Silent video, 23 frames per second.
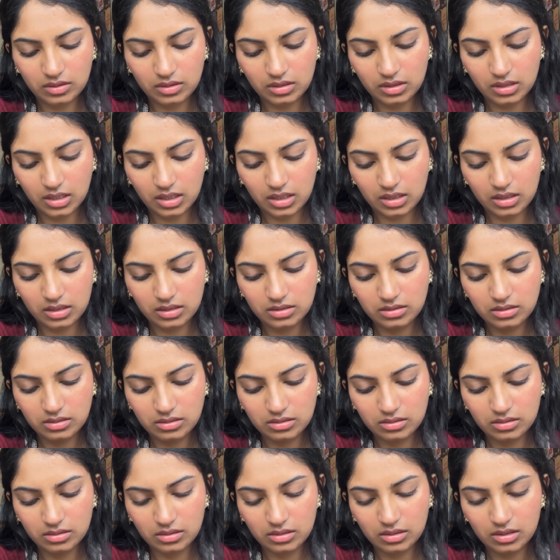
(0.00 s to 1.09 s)
then
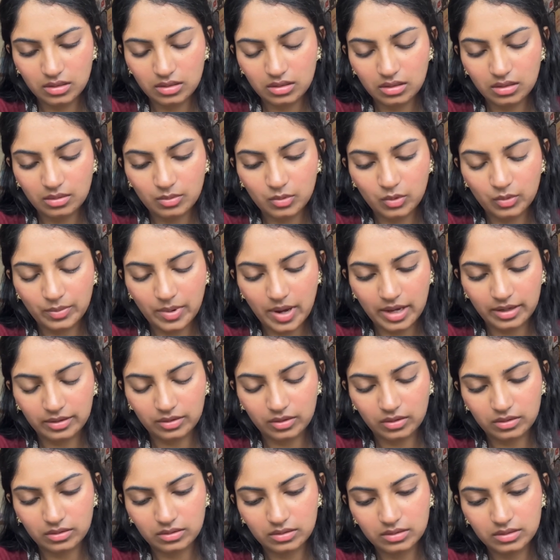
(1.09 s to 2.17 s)
remove
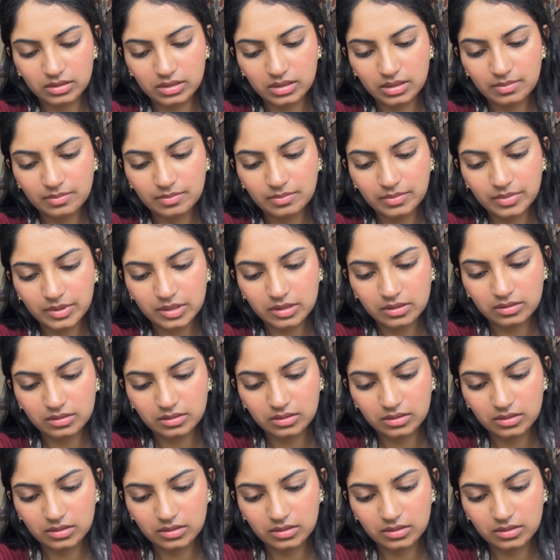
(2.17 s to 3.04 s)
background. Simple.